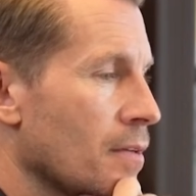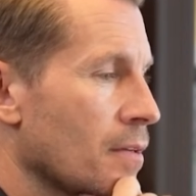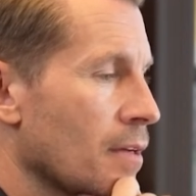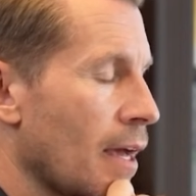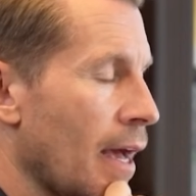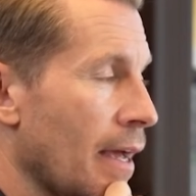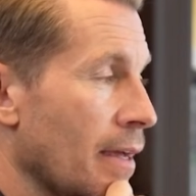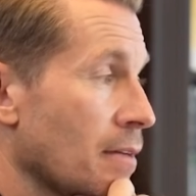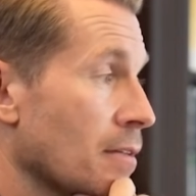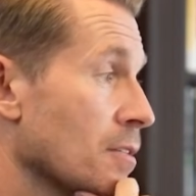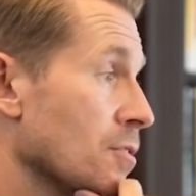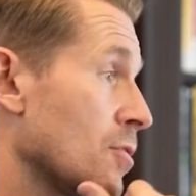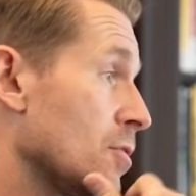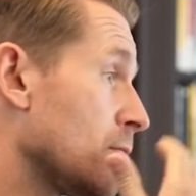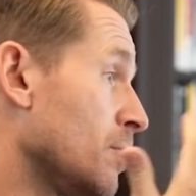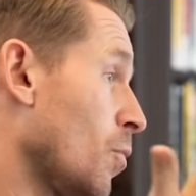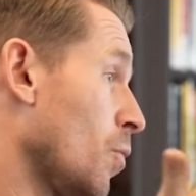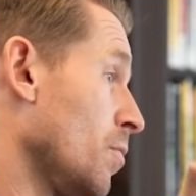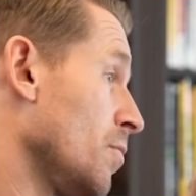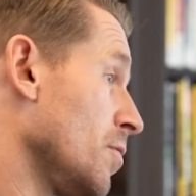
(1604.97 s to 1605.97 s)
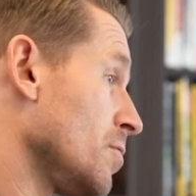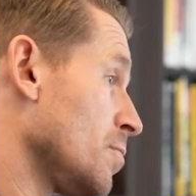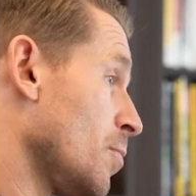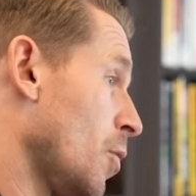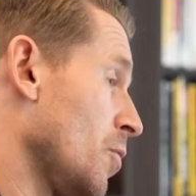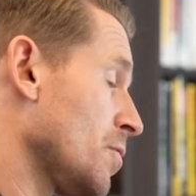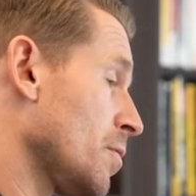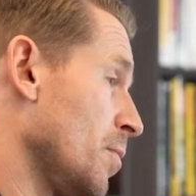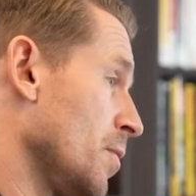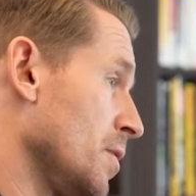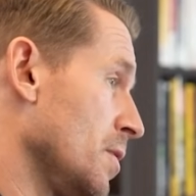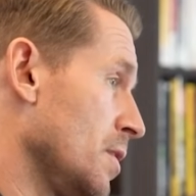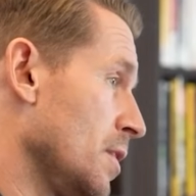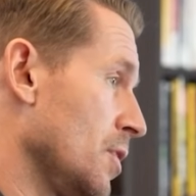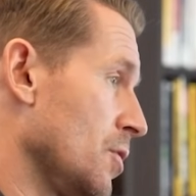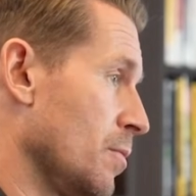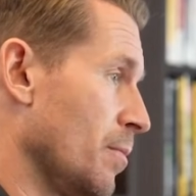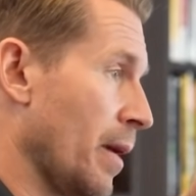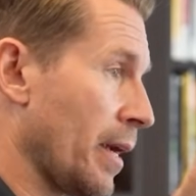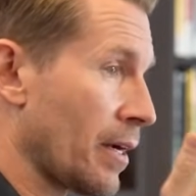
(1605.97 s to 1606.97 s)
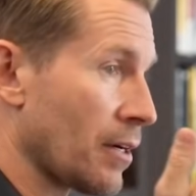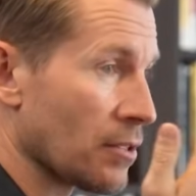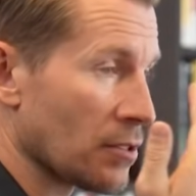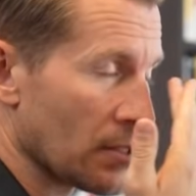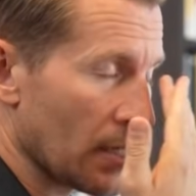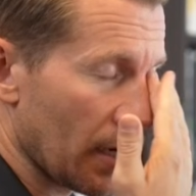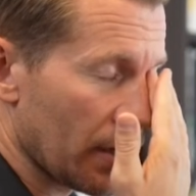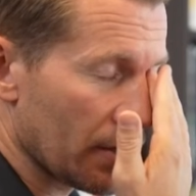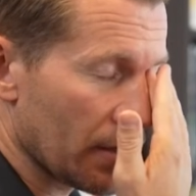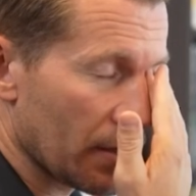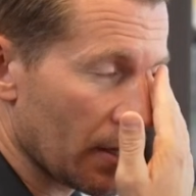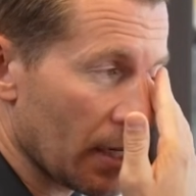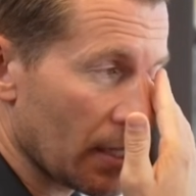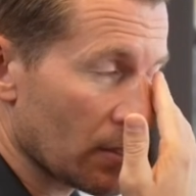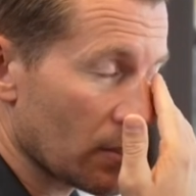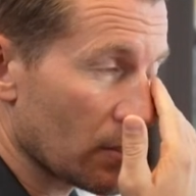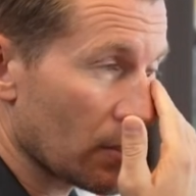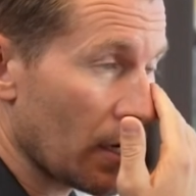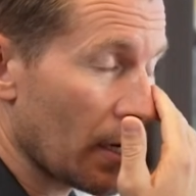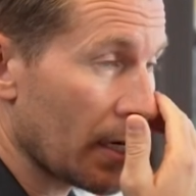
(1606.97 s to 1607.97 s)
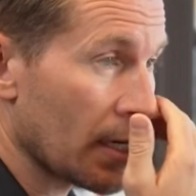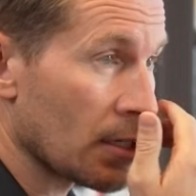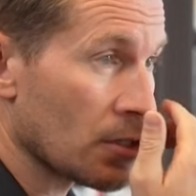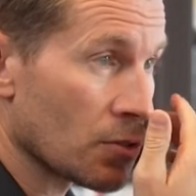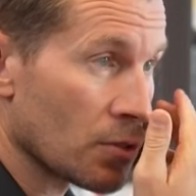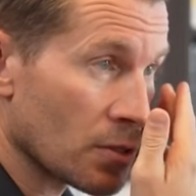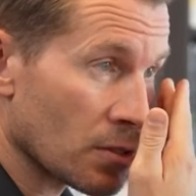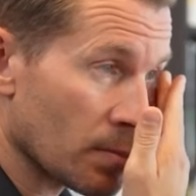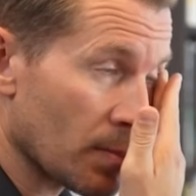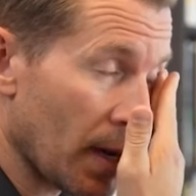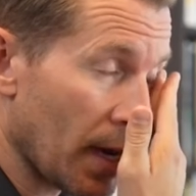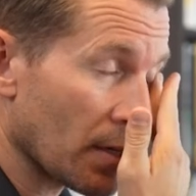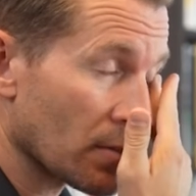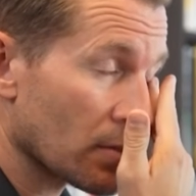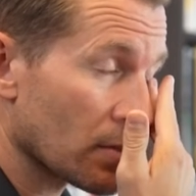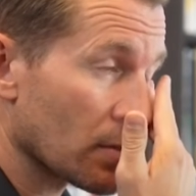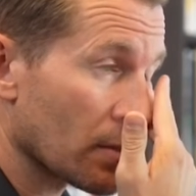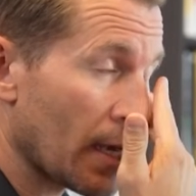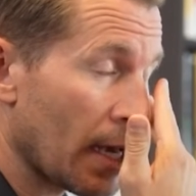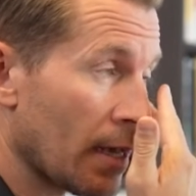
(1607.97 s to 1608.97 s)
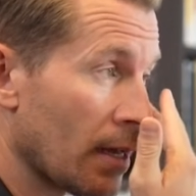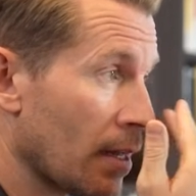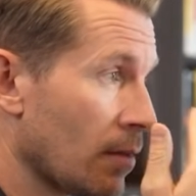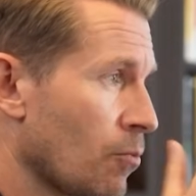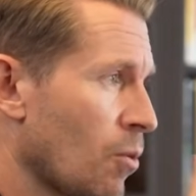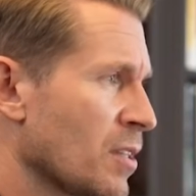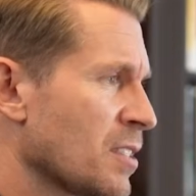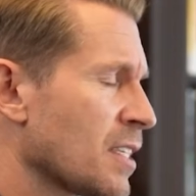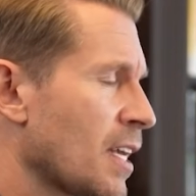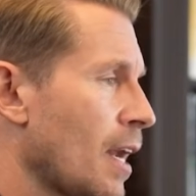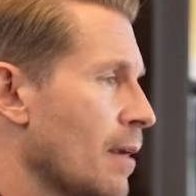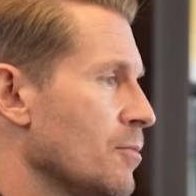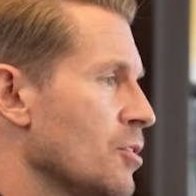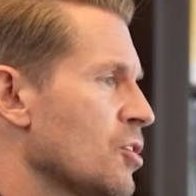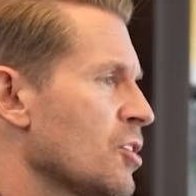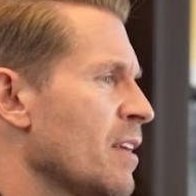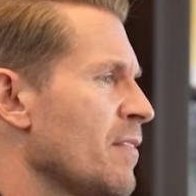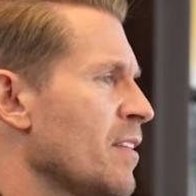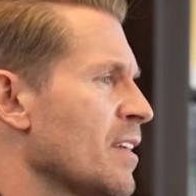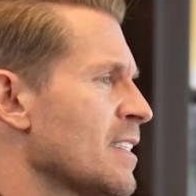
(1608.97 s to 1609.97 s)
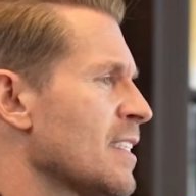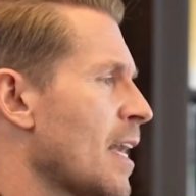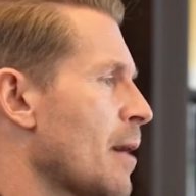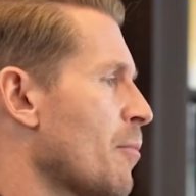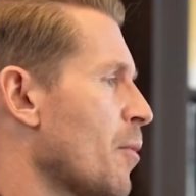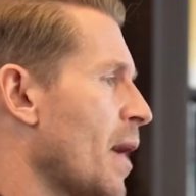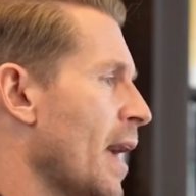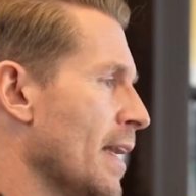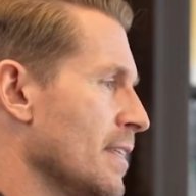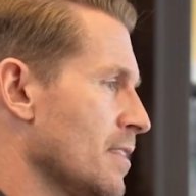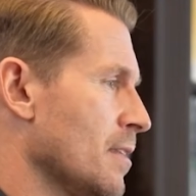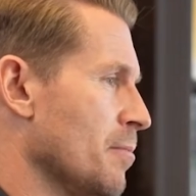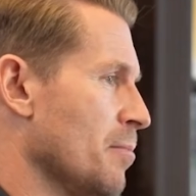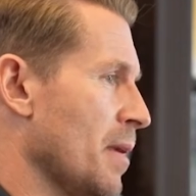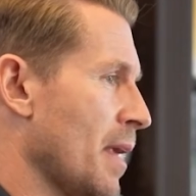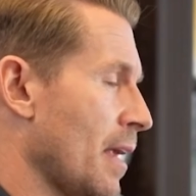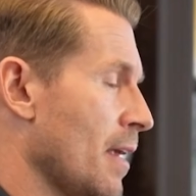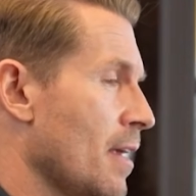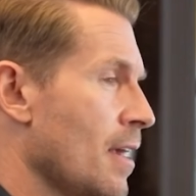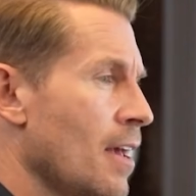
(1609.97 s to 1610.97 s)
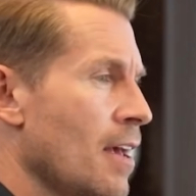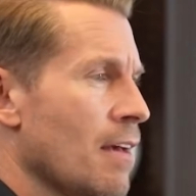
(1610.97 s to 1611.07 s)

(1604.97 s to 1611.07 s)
Okay, because there's mo- there's multiple decision makers there. You're not just talking to a spouse. Okay, and once again, I'm just giving you an example SMB.